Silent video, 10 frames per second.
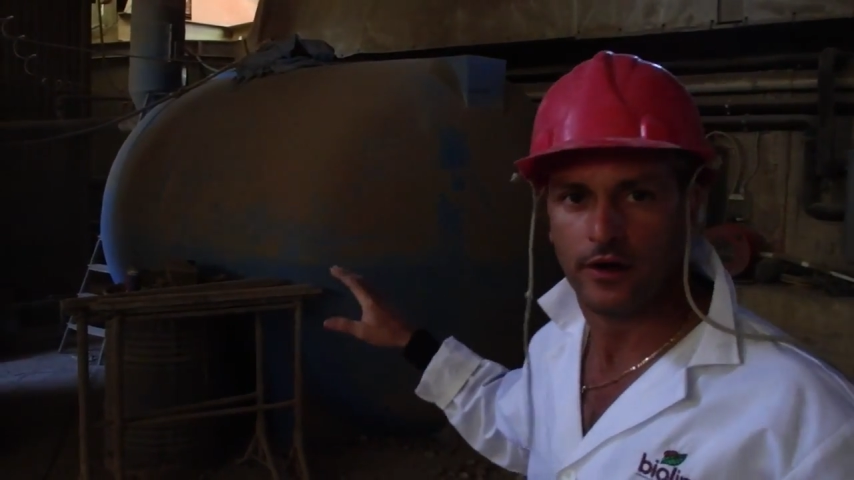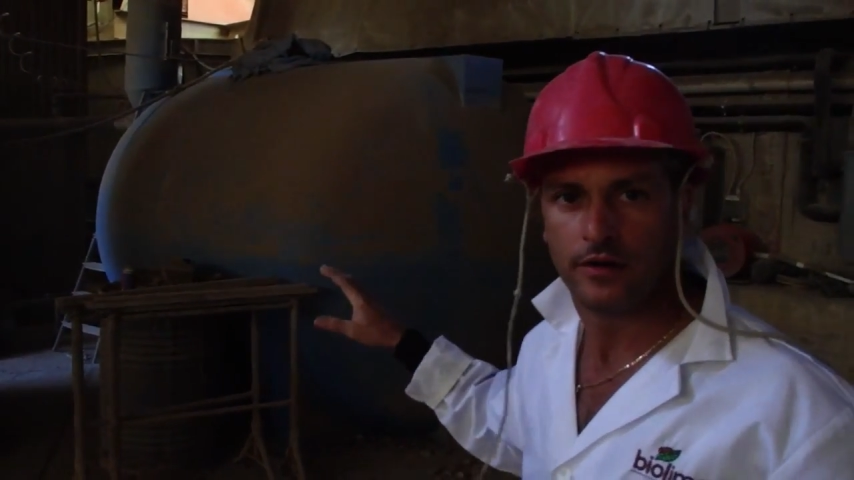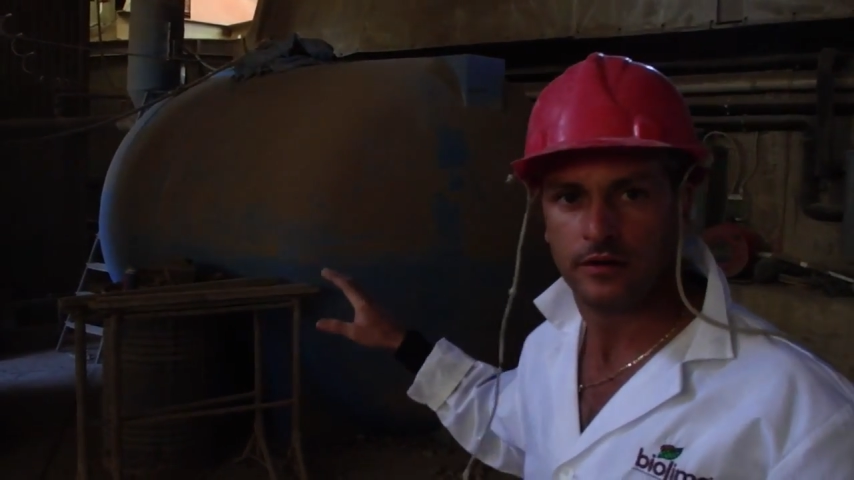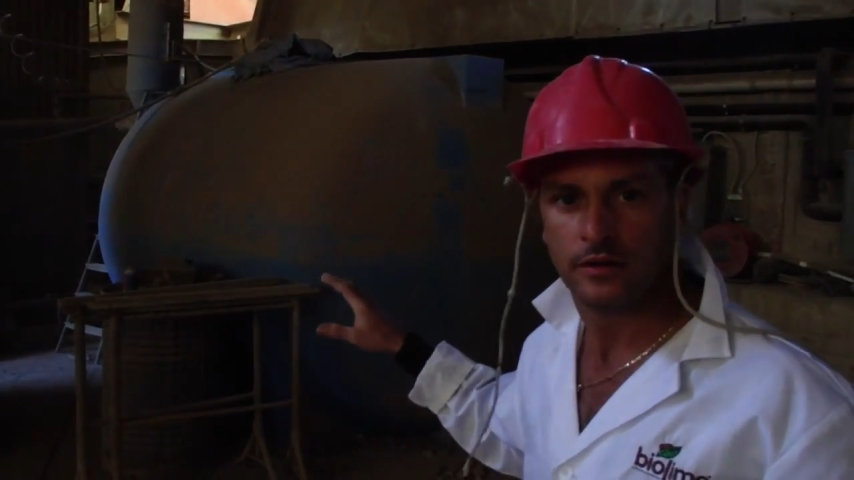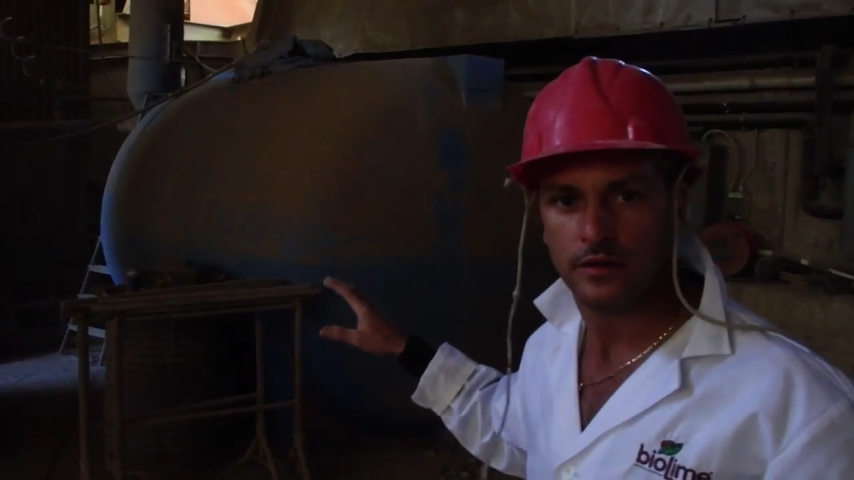
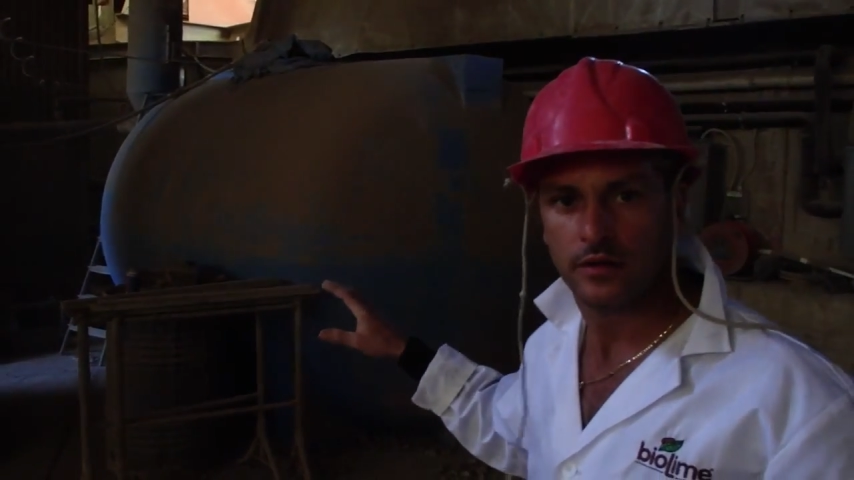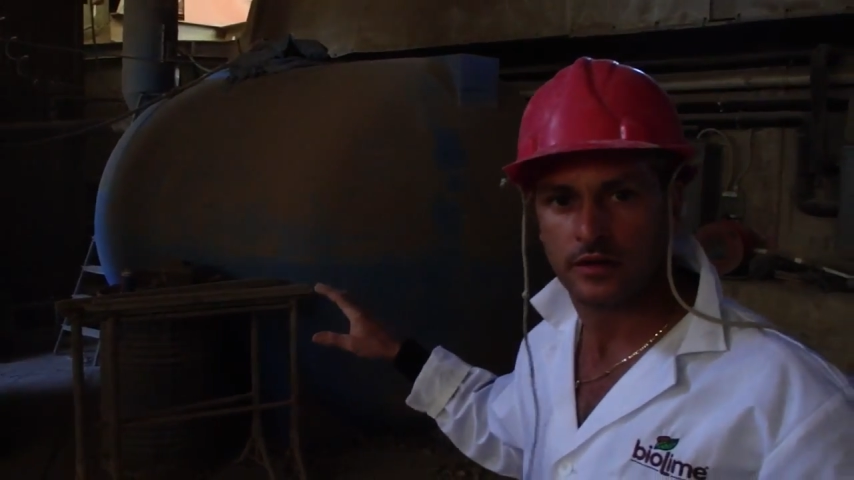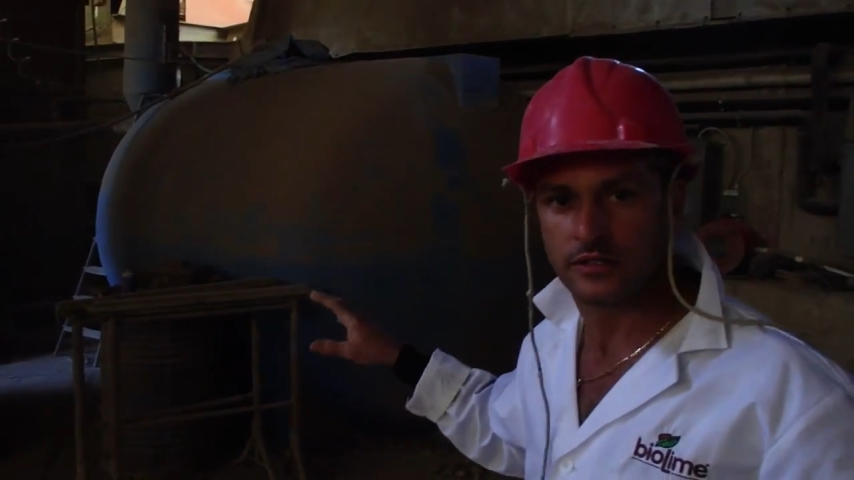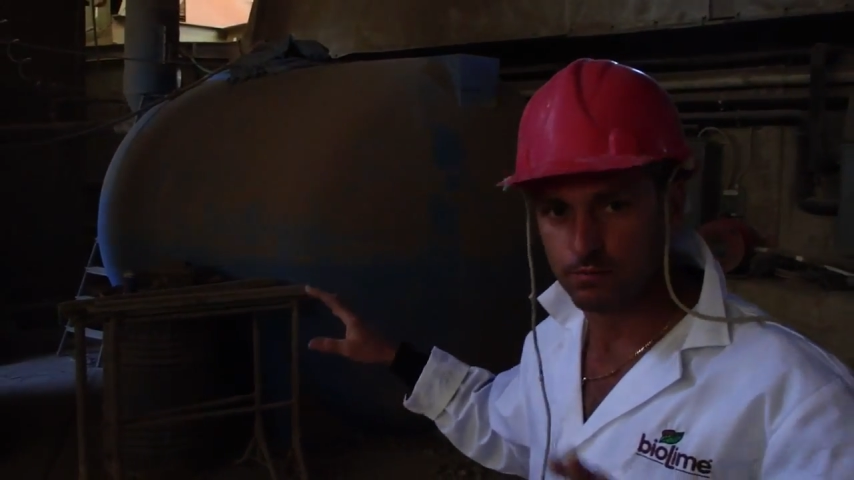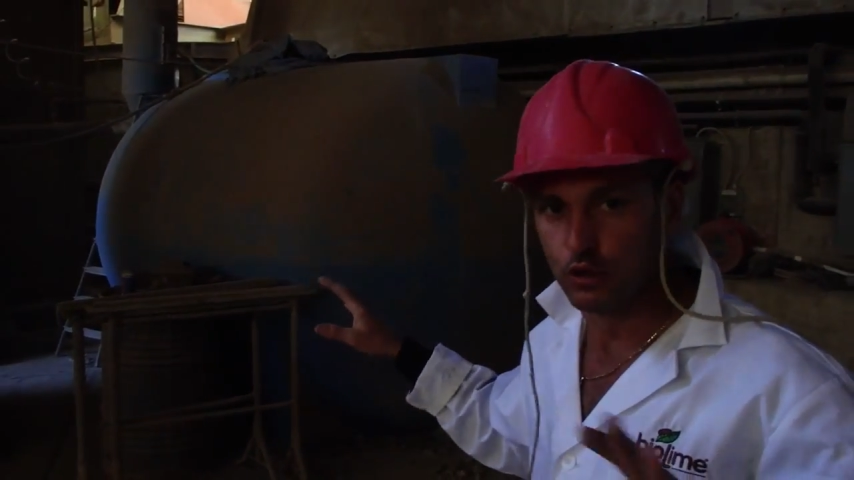
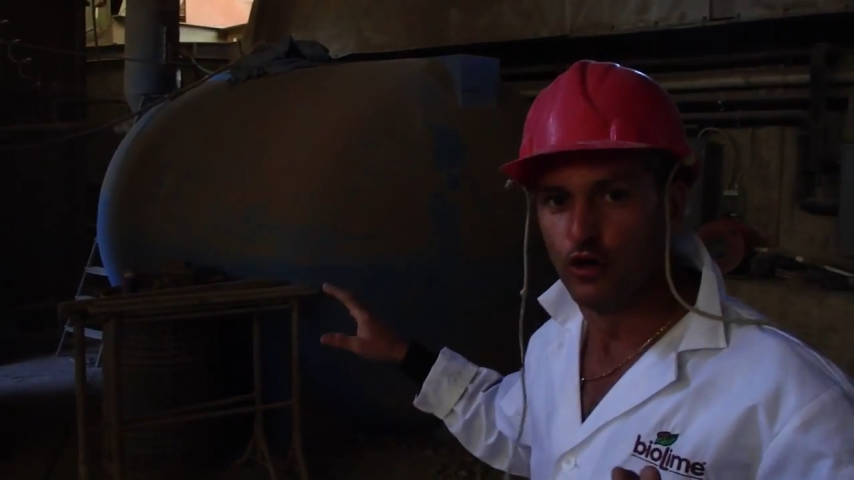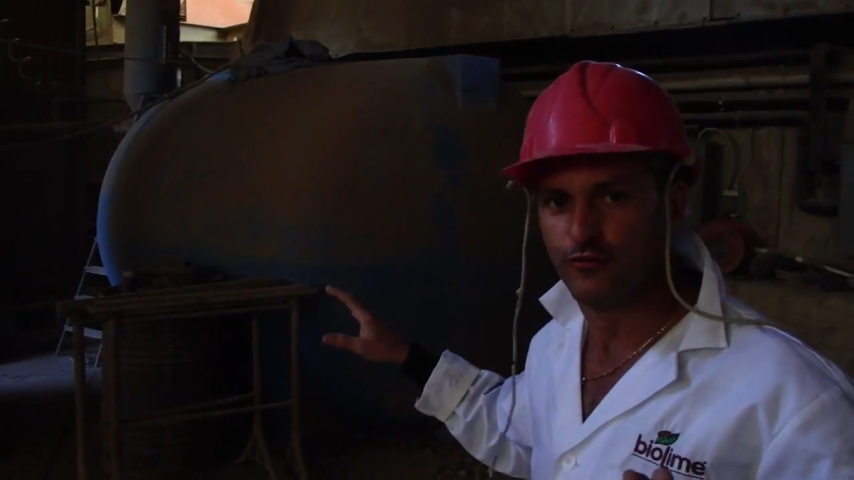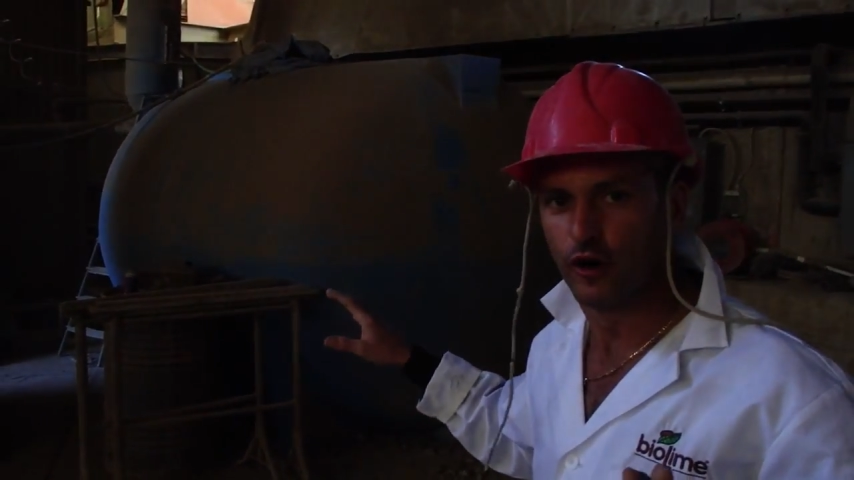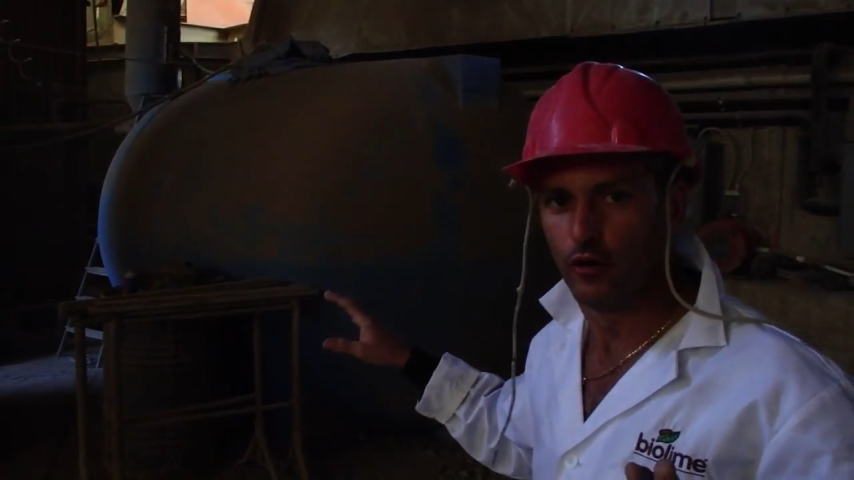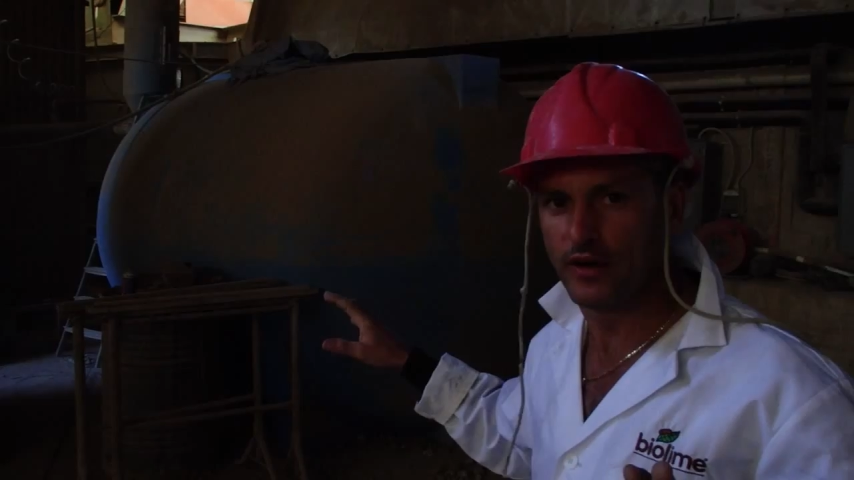It's
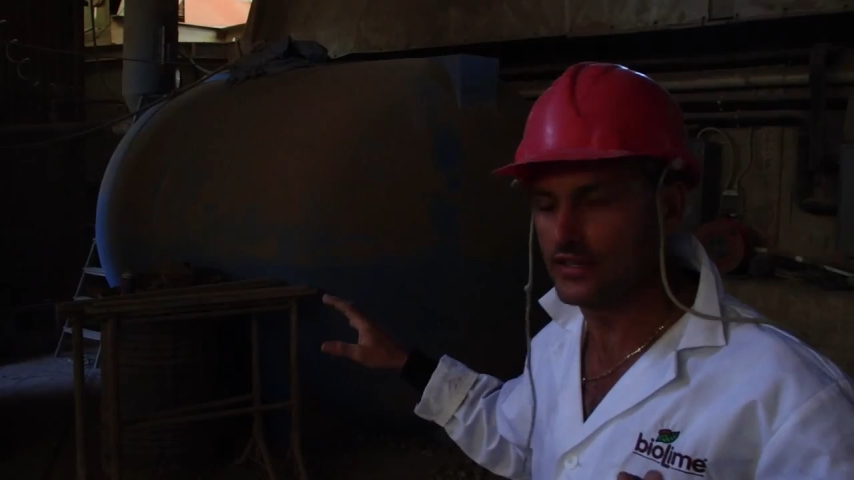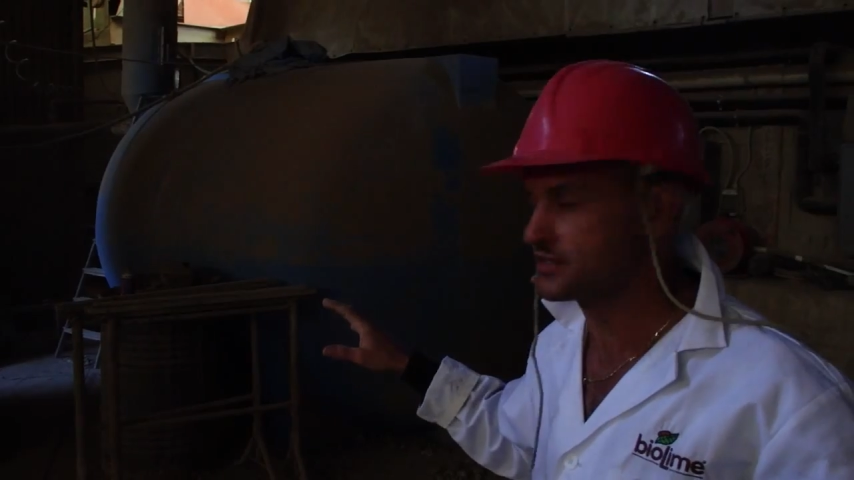blue for a